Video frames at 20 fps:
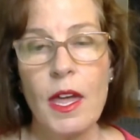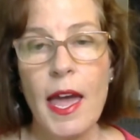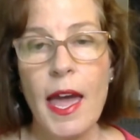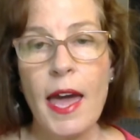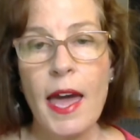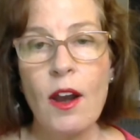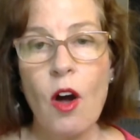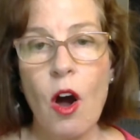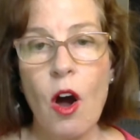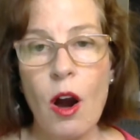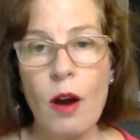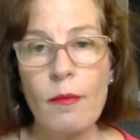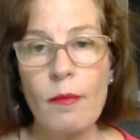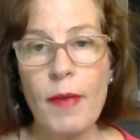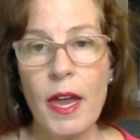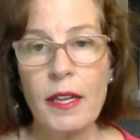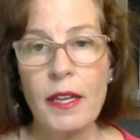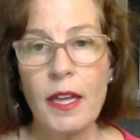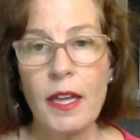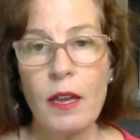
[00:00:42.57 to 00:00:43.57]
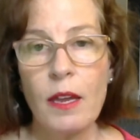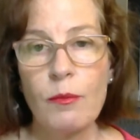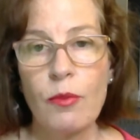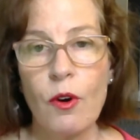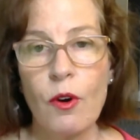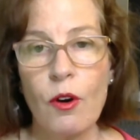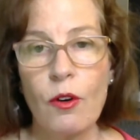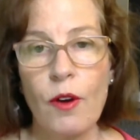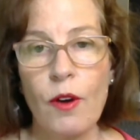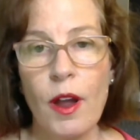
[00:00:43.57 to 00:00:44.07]
And our Medicaid
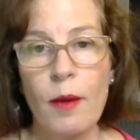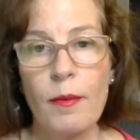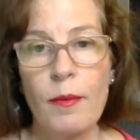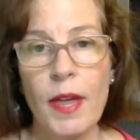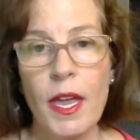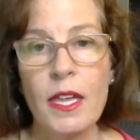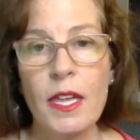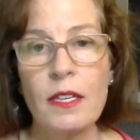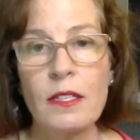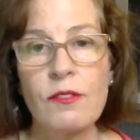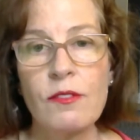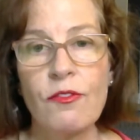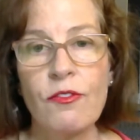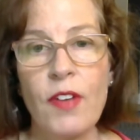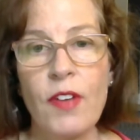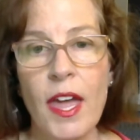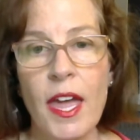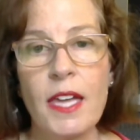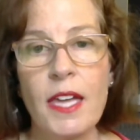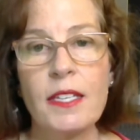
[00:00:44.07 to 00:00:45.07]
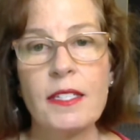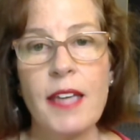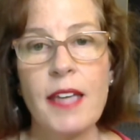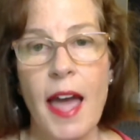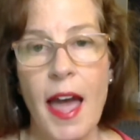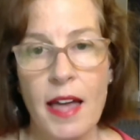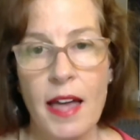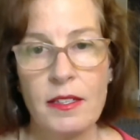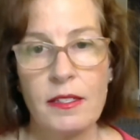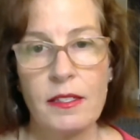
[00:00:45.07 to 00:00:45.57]
program is
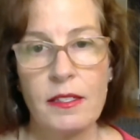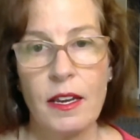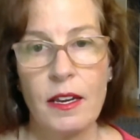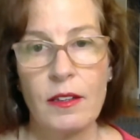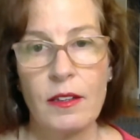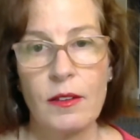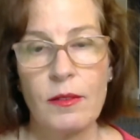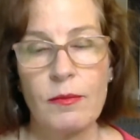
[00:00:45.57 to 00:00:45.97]
fantastic.